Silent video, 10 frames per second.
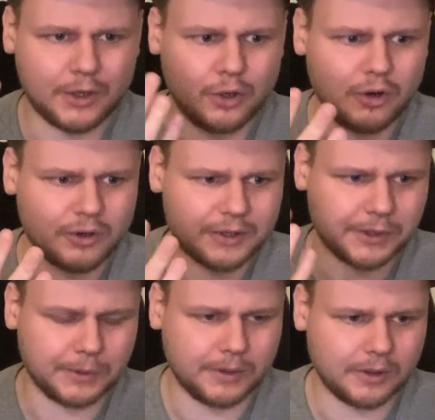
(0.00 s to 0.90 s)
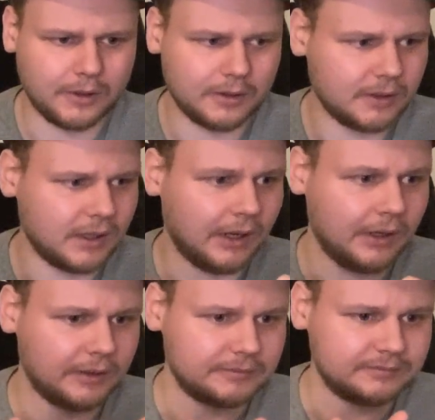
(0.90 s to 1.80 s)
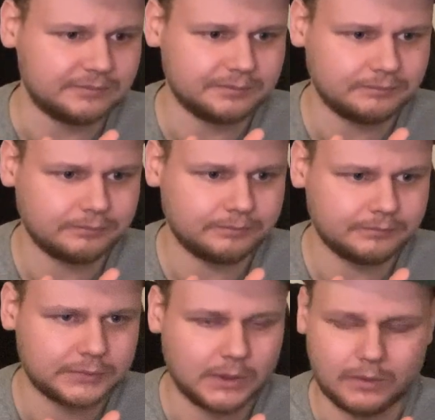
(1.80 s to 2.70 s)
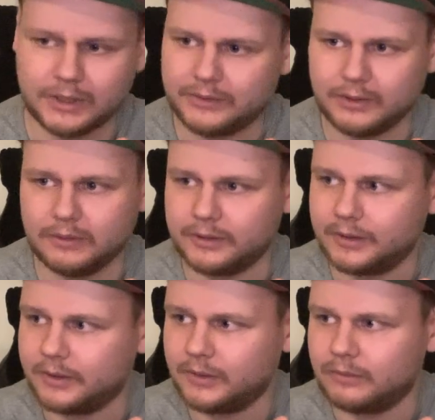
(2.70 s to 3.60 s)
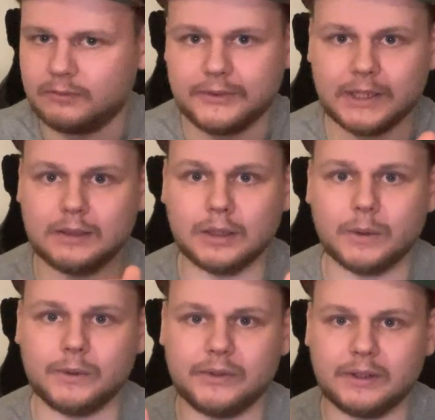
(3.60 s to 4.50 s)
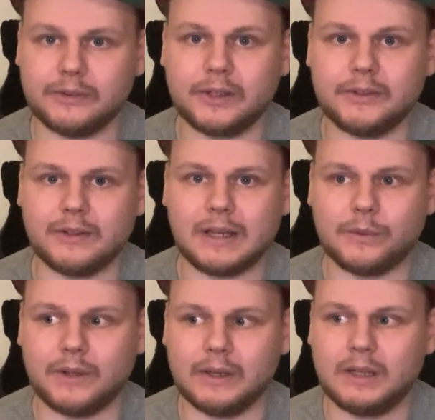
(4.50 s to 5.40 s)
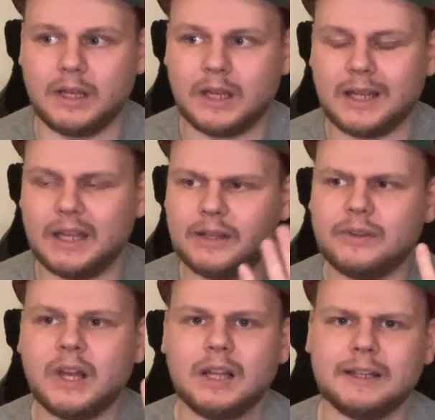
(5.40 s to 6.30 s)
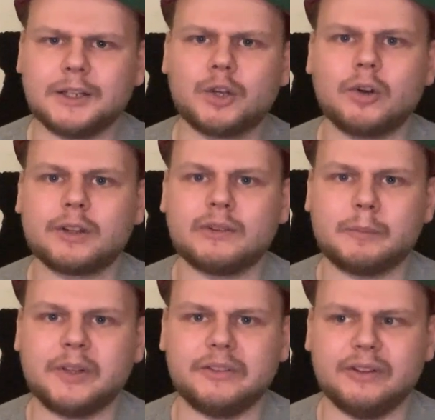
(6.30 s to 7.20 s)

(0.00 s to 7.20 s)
GOG, you got I don't even know. There are loads and tons out there. And like GOG is a bit